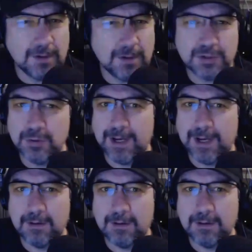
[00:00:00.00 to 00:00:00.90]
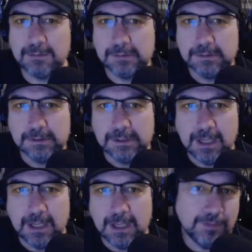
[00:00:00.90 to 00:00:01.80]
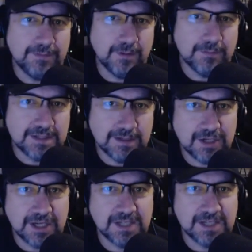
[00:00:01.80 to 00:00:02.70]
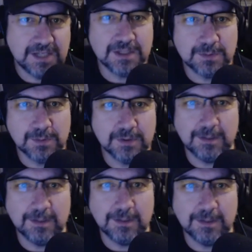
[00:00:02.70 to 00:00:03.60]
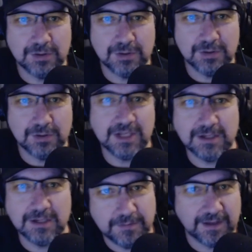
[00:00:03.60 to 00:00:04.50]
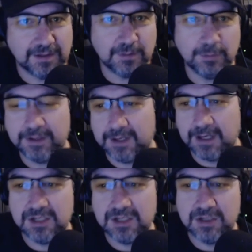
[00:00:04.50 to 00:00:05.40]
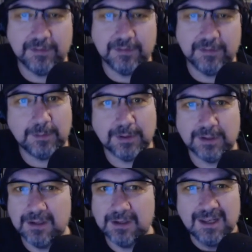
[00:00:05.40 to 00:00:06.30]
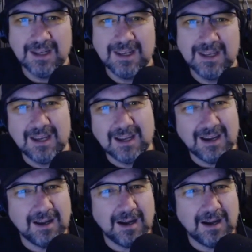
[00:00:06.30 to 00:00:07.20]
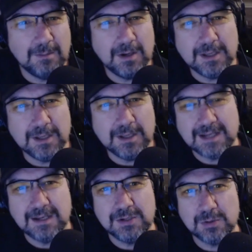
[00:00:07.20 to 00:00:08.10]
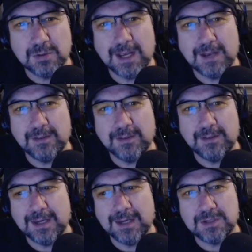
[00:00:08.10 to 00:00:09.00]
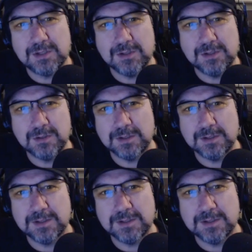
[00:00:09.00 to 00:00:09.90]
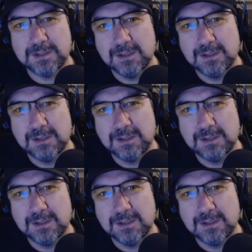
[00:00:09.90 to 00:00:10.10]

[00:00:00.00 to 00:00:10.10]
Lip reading: sure how. I mean, we've obviously changed passwords and I made sure she had two-factor authentication and everything, but I'm not exactly sure how they managed to do this.